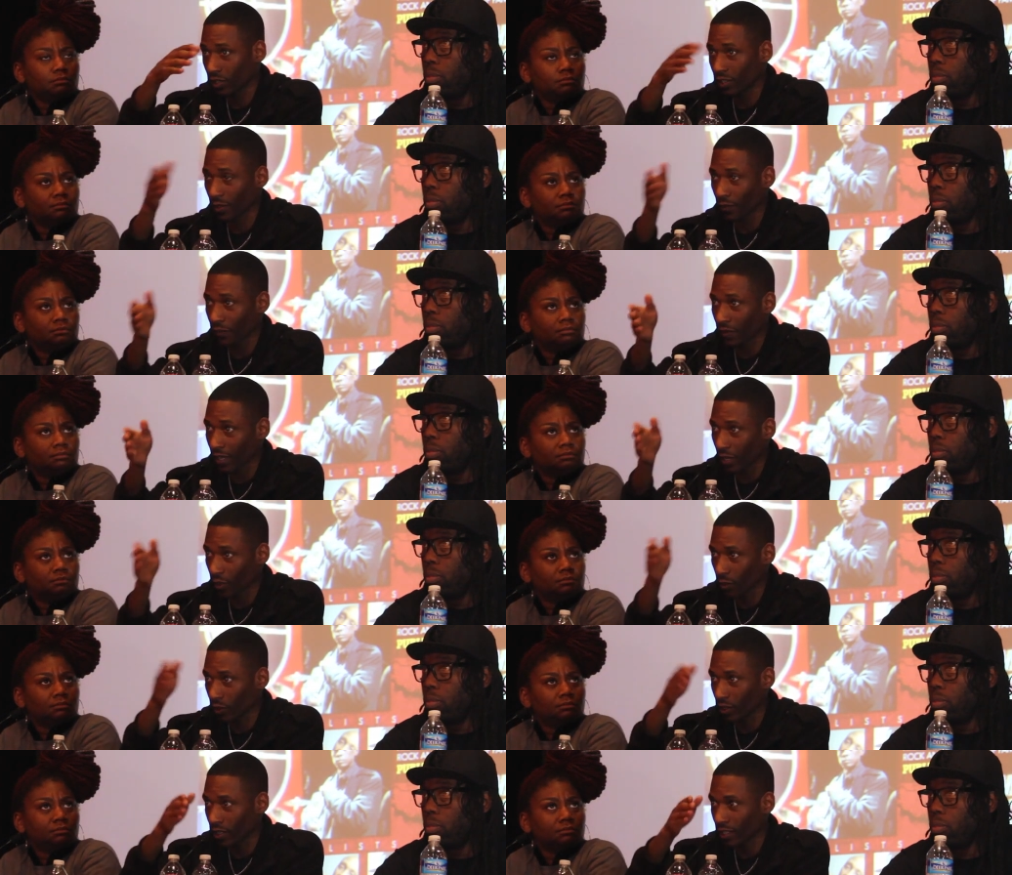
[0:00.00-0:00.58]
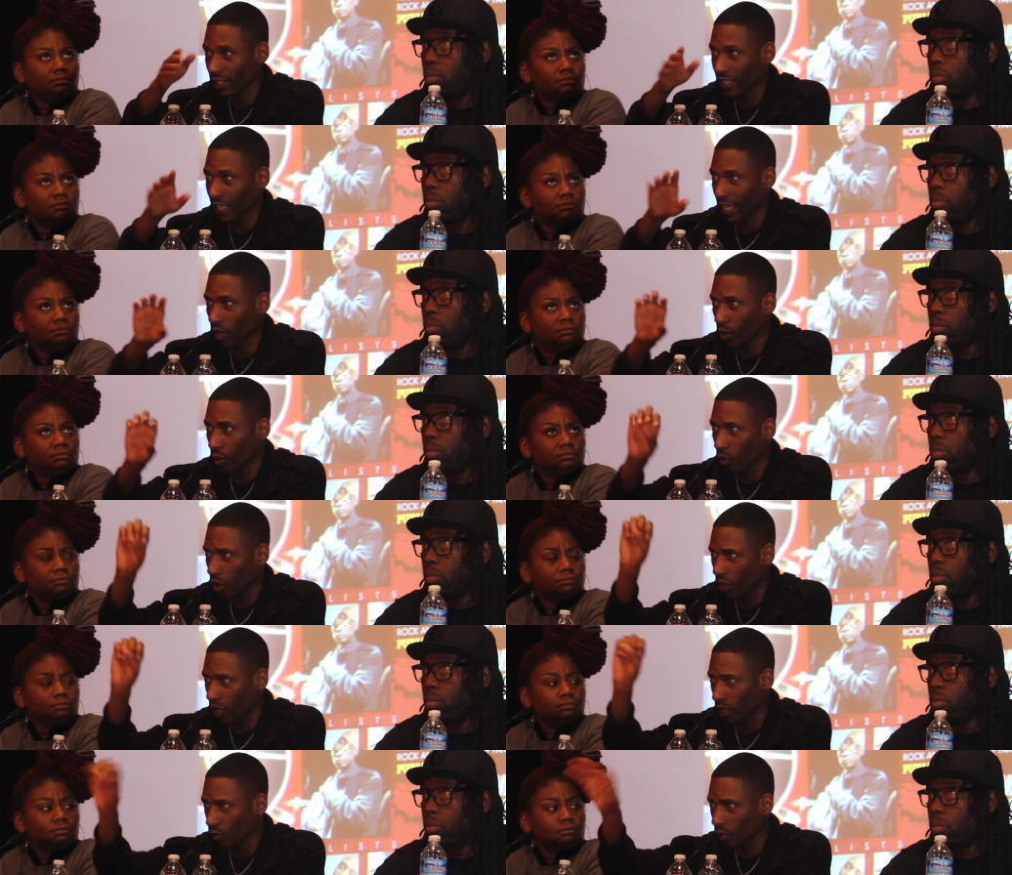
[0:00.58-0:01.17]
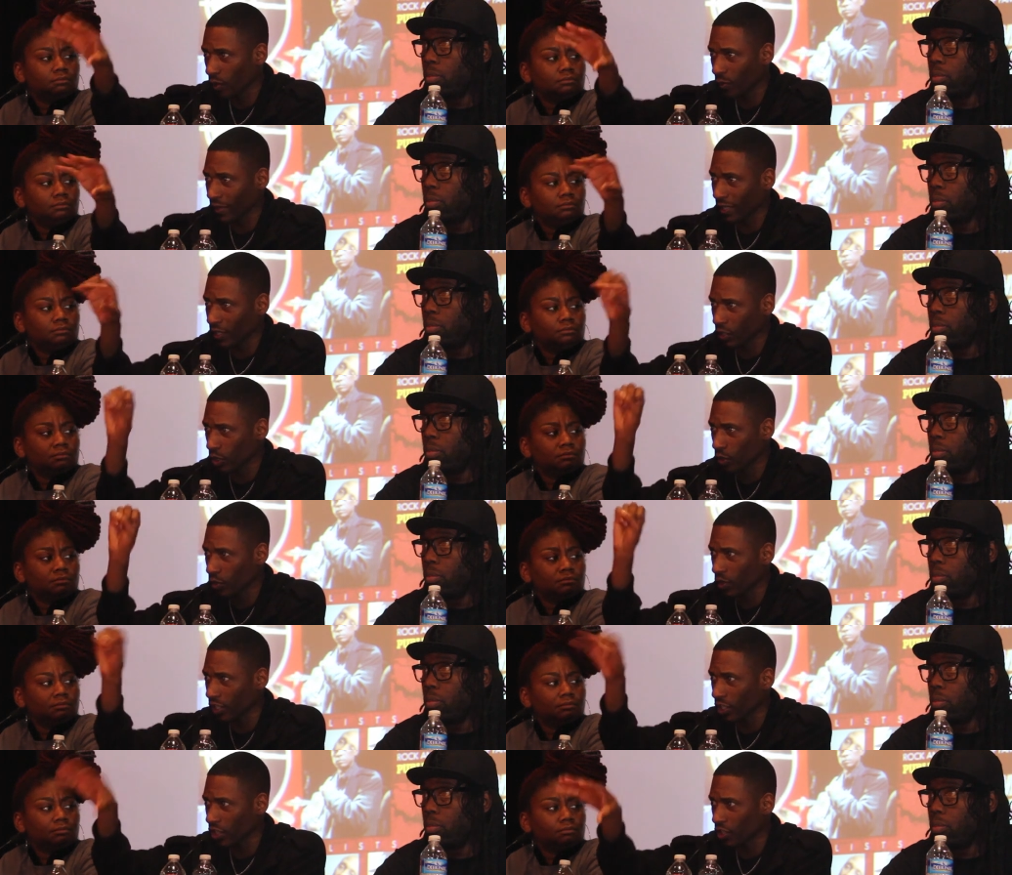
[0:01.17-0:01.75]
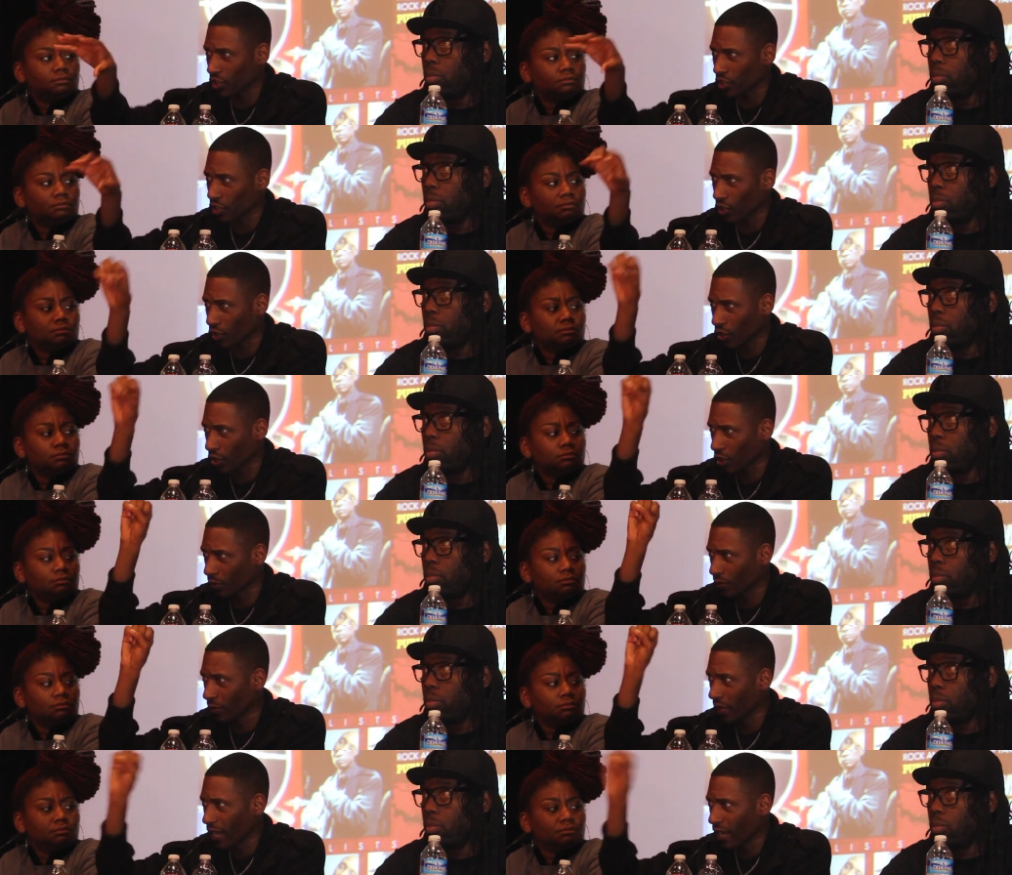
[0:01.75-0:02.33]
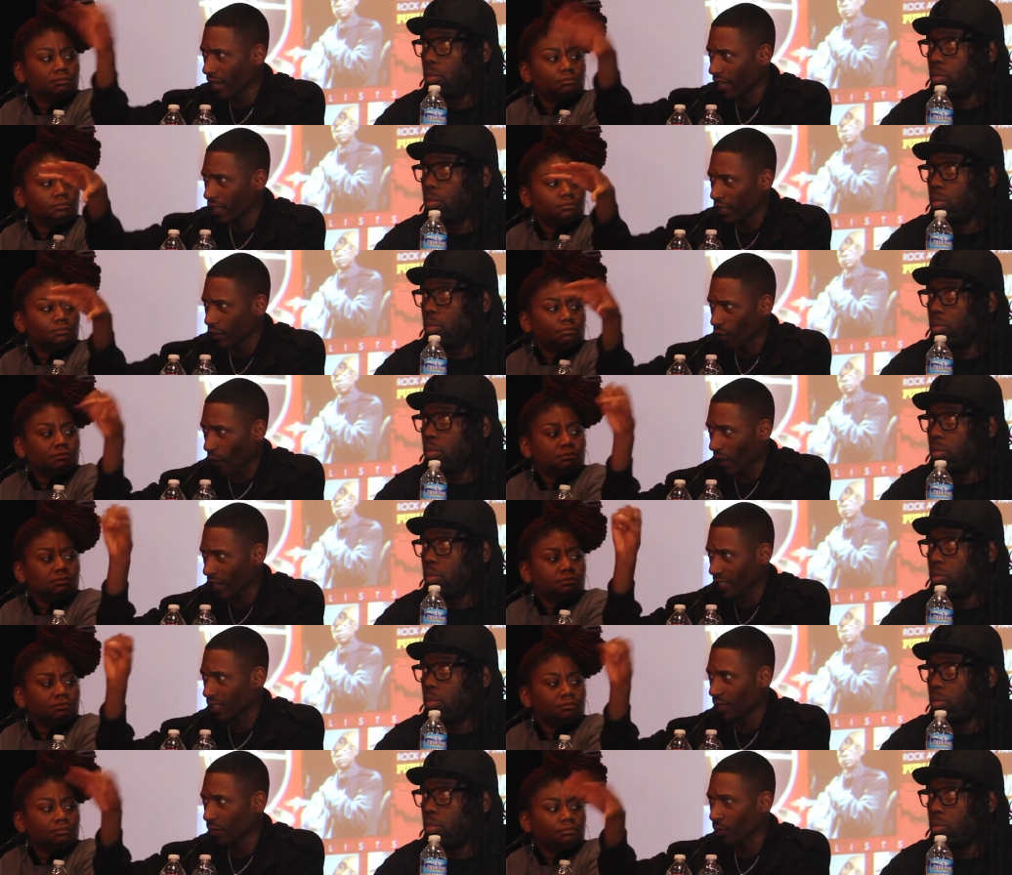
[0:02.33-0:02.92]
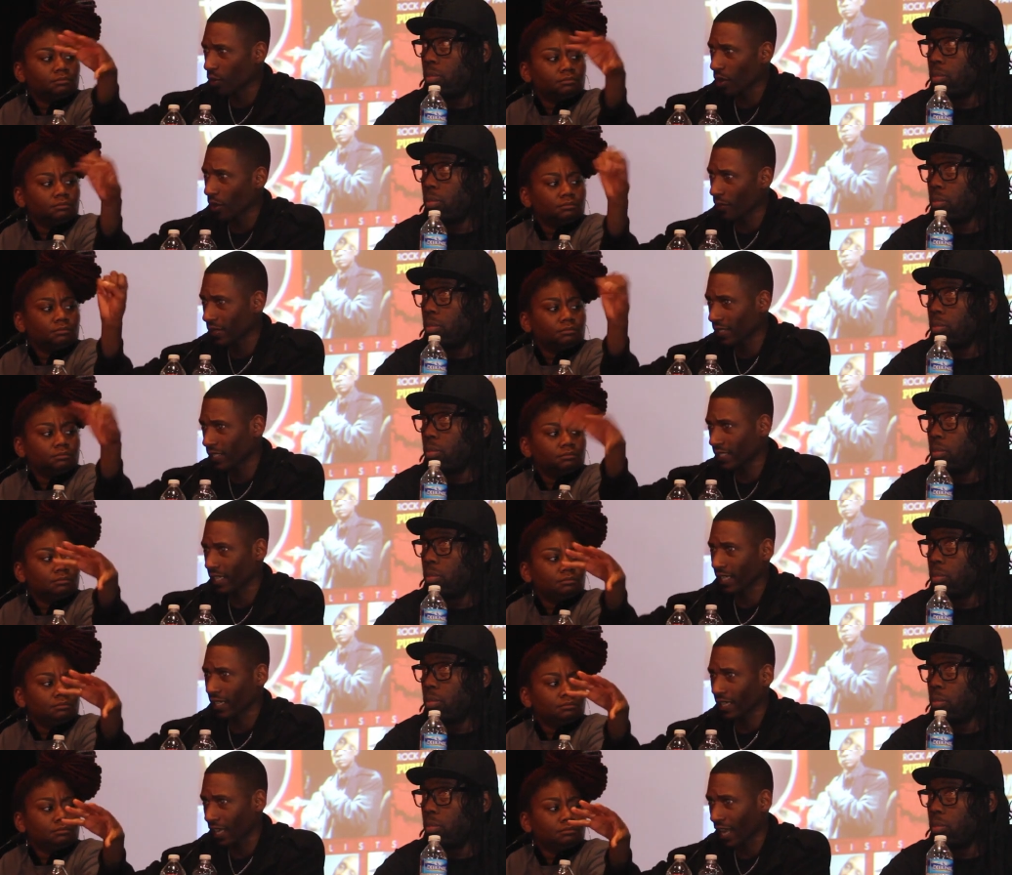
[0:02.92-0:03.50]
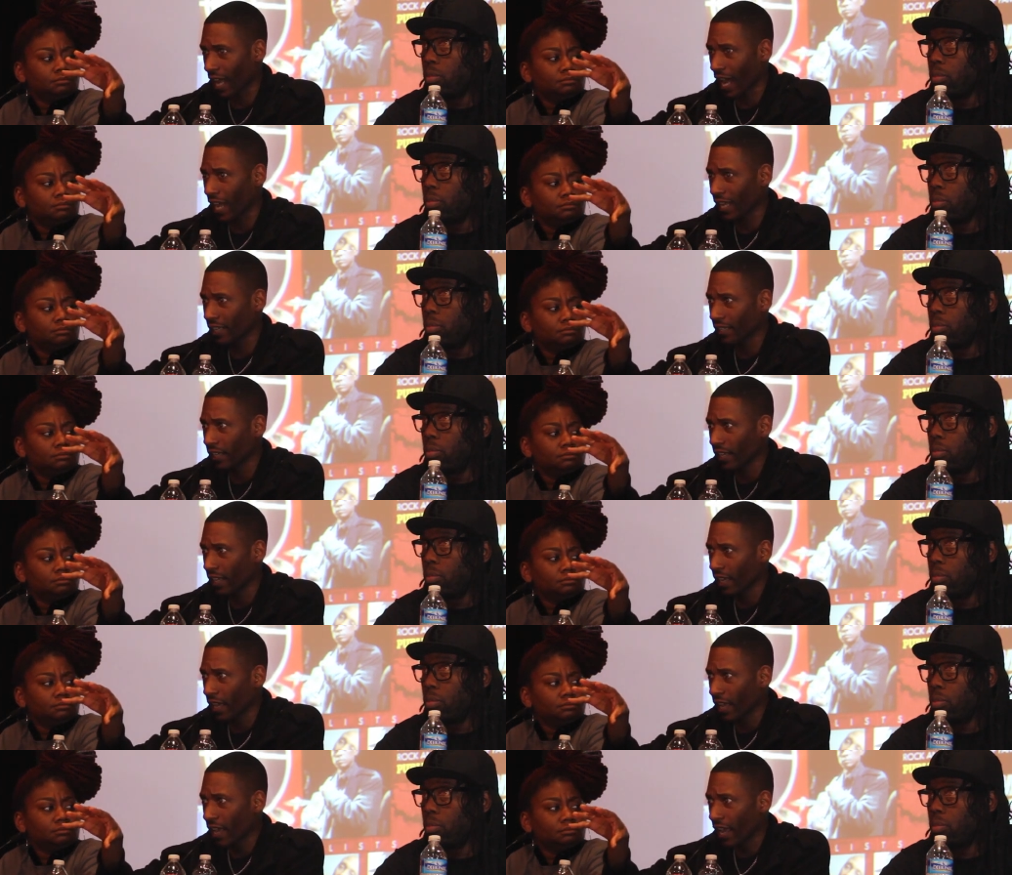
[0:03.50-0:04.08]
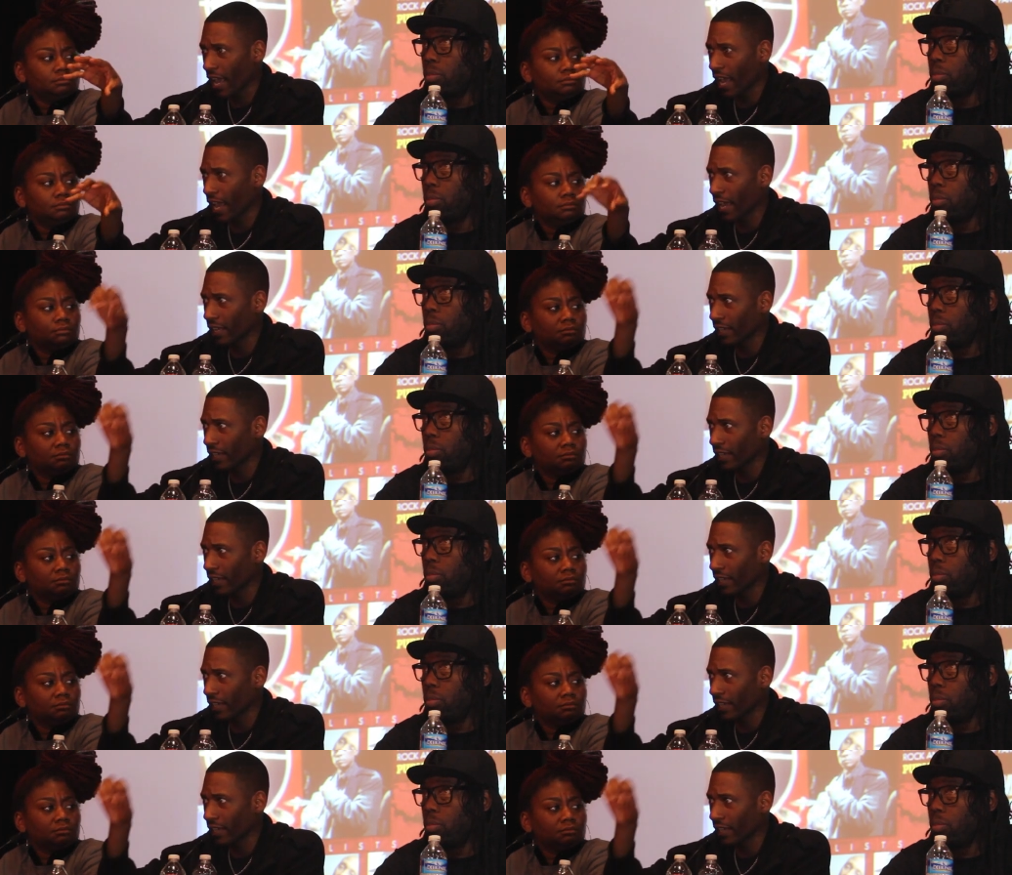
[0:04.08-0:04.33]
Speaker 1: something I want to say, because we've been using this term white supremacy a lot.